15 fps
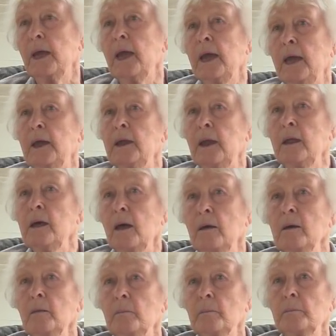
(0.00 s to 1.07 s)

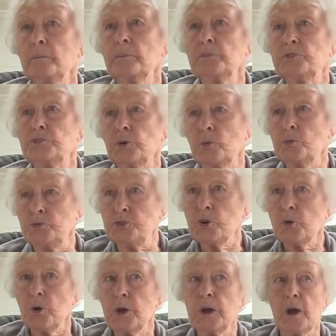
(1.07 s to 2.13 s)
And so
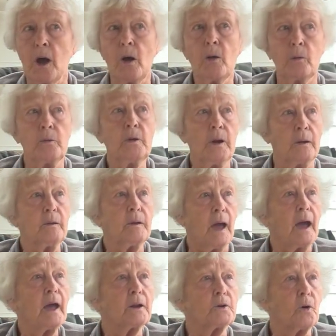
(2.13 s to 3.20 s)
Jerry called her, and
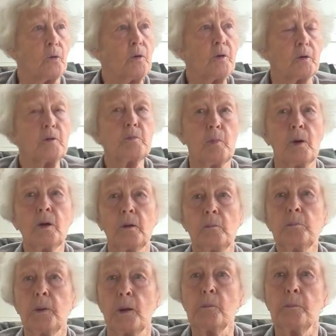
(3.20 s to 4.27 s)
I told him to come on up
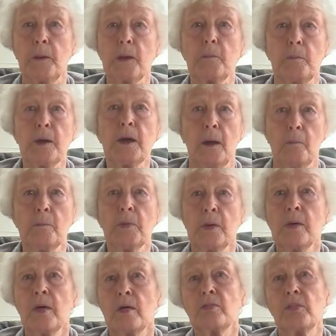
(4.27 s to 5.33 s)
and get me up.
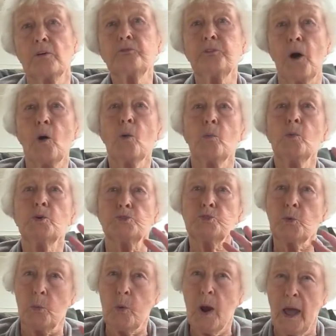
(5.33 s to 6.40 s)
The phone was
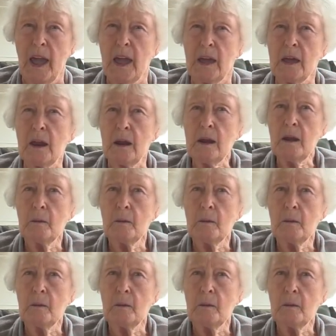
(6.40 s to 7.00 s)
ringing.